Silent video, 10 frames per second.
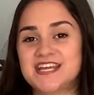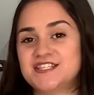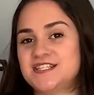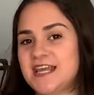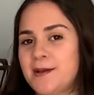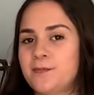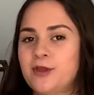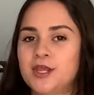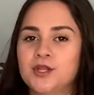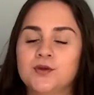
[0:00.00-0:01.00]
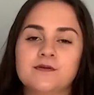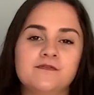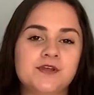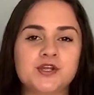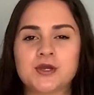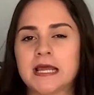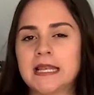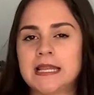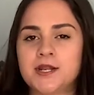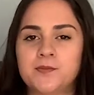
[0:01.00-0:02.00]
Today I'm bringing you a video
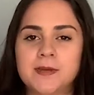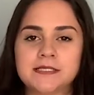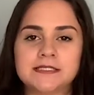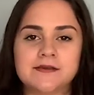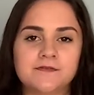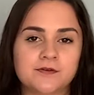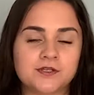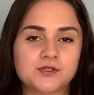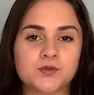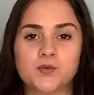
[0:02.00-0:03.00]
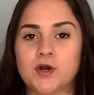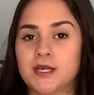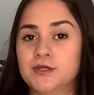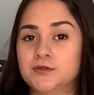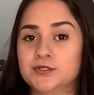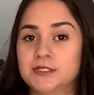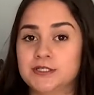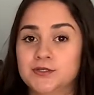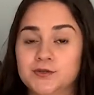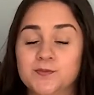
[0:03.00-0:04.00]
a little bit different to what I
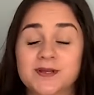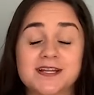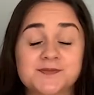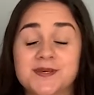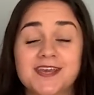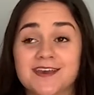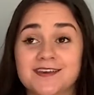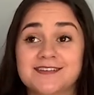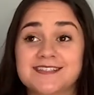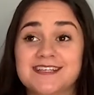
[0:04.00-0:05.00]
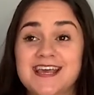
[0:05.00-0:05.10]
usually do, but that's because